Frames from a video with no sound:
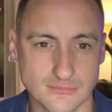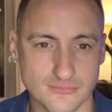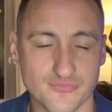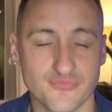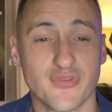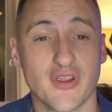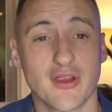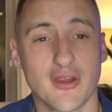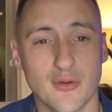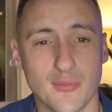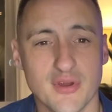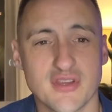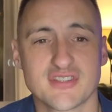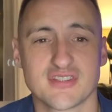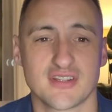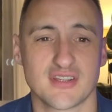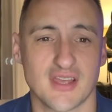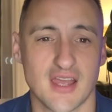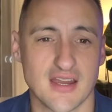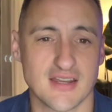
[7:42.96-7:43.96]
Very
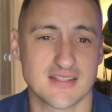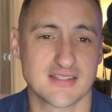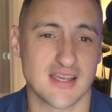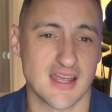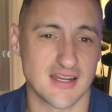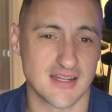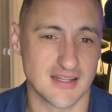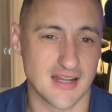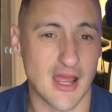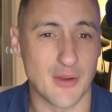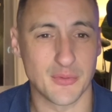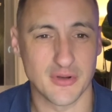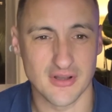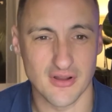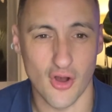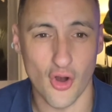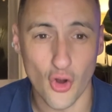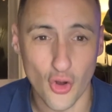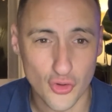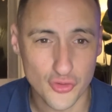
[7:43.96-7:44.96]
recently, I decided I would
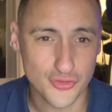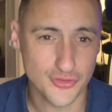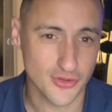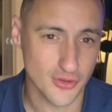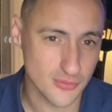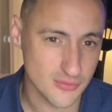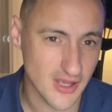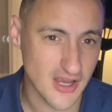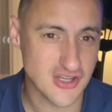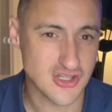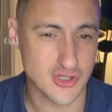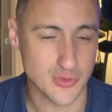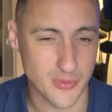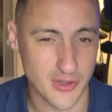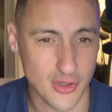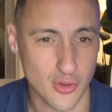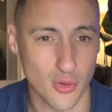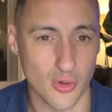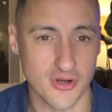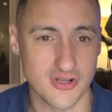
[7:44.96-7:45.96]
also like to
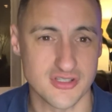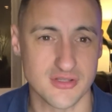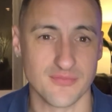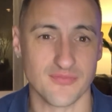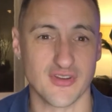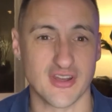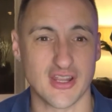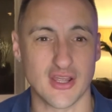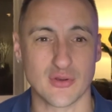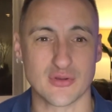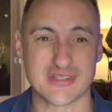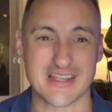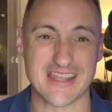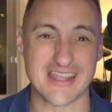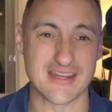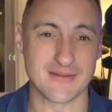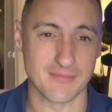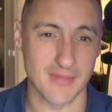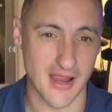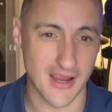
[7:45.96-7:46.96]
record some videos
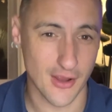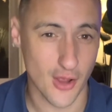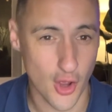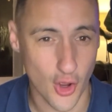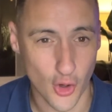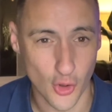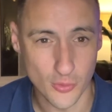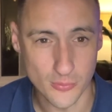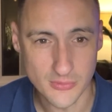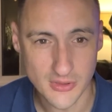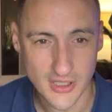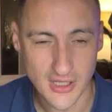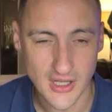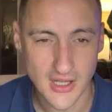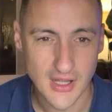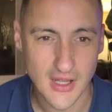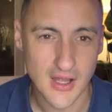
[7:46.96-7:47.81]
in my home,